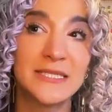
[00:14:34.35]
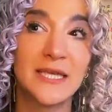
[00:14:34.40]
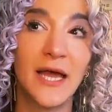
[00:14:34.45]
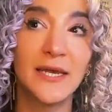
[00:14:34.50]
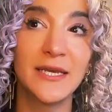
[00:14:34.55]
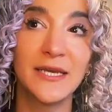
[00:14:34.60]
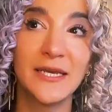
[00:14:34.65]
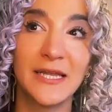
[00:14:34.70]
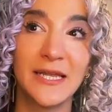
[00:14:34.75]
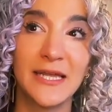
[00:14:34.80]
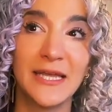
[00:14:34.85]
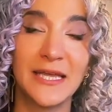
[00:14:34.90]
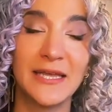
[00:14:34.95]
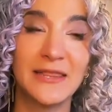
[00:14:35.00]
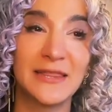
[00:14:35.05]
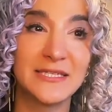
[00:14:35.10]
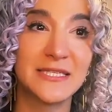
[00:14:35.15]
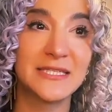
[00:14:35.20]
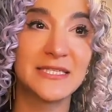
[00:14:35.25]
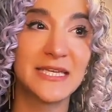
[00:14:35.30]

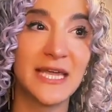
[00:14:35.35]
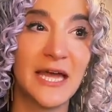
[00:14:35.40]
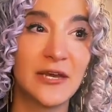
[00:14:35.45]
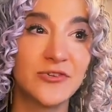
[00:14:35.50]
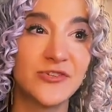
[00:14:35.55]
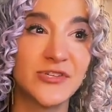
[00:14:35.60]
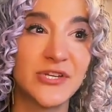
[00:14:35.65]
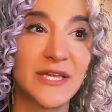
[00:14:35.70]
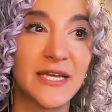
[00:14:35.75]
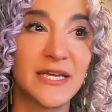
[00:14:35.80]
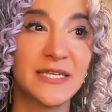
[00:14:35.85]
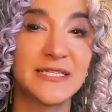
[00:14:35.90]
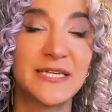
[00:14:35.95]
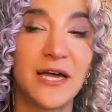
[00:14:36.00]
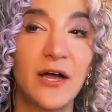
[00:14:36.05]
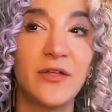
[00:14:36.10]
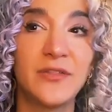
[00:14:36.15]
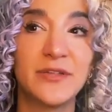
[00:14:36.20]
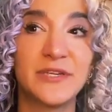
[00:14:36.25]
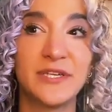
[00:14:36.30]
suddenly this is the energy that can
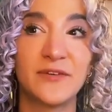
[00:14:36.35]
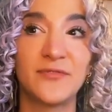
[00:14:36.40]
tell the